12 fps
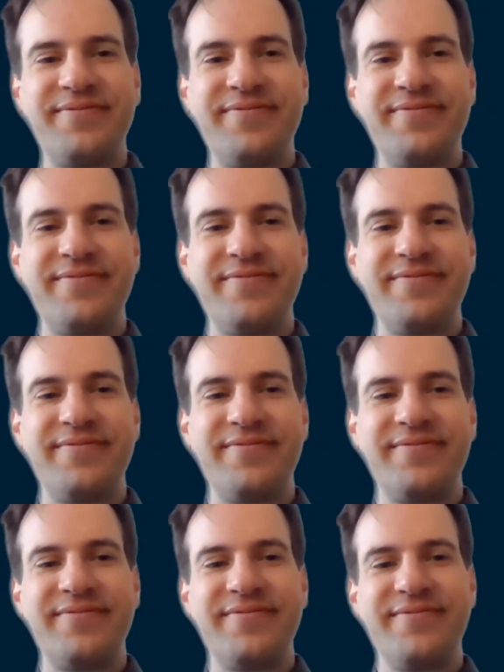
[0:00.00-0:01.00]
Okay,
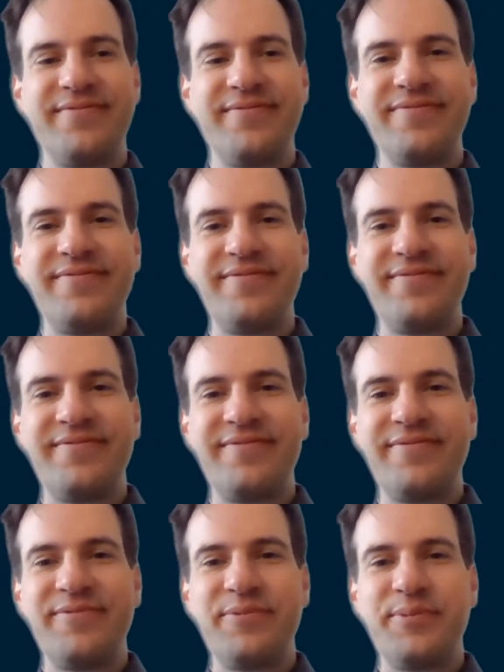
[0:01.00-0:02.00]
thank you. Thanks, Andreas.
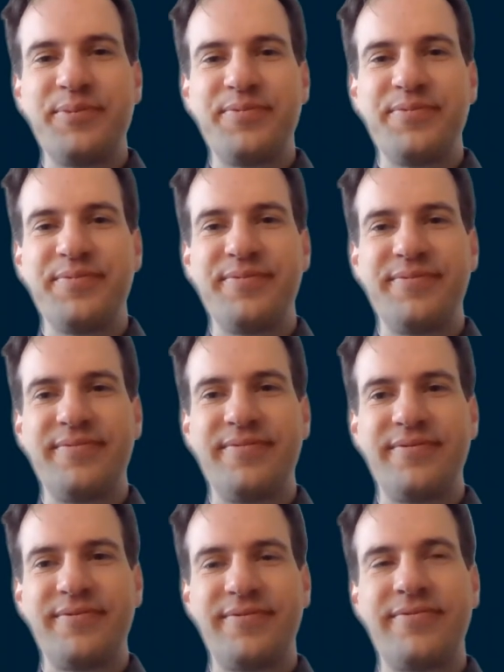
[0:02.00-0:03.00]

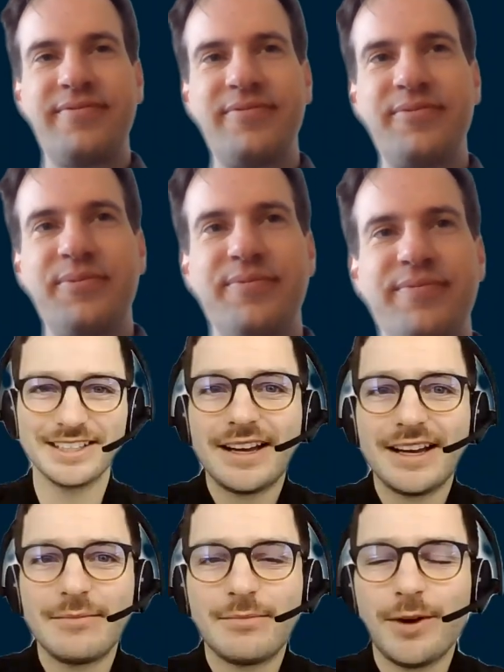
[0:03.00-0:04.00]
I have
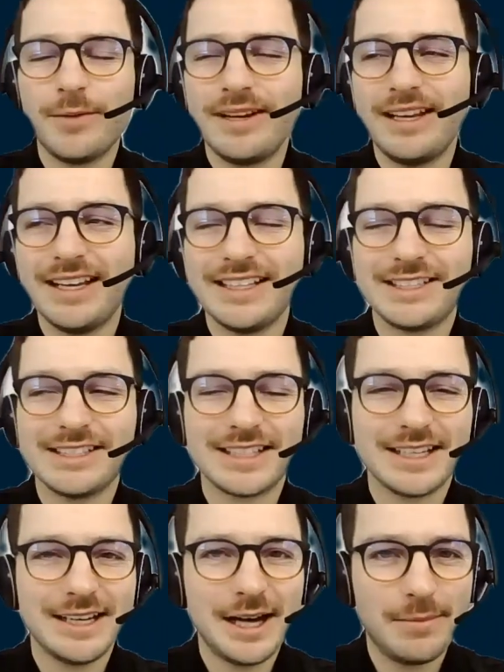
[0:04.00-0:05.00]
probably
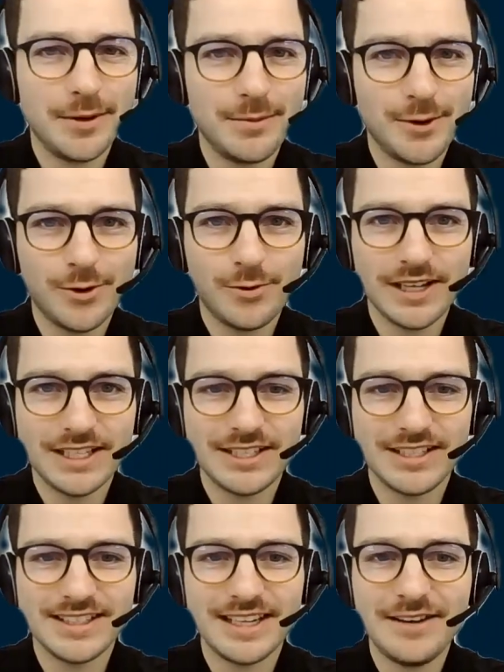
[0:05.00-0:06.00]
just a couple more
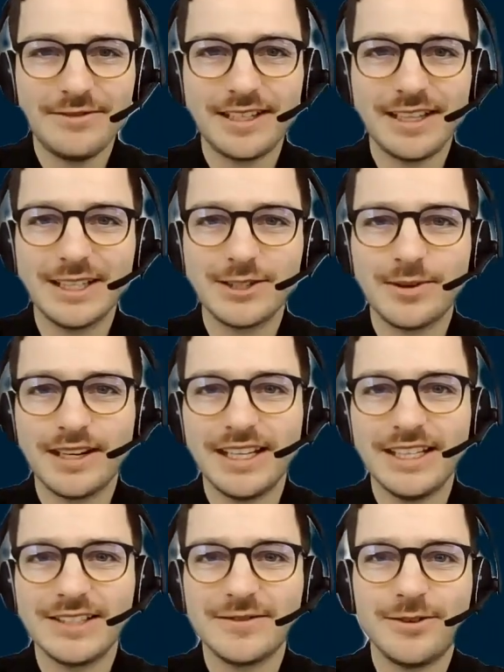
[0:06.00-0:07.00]
questions left, and this one
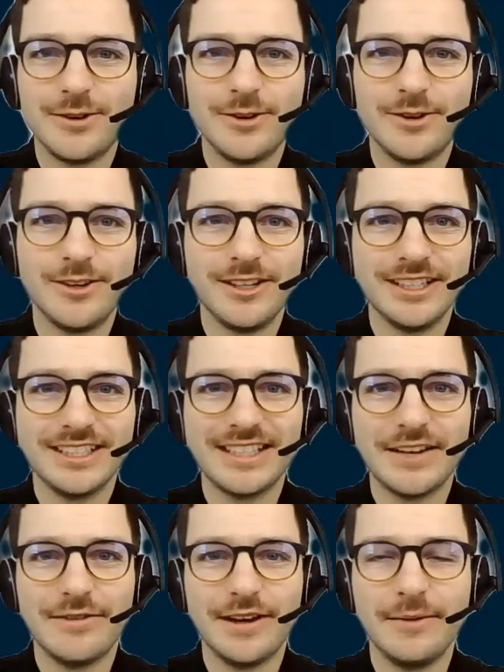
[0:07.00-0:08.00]
is for
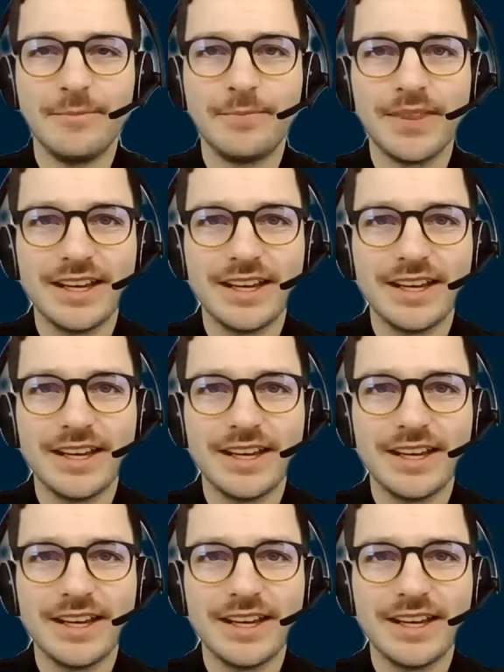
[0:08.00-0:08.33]
Stefan.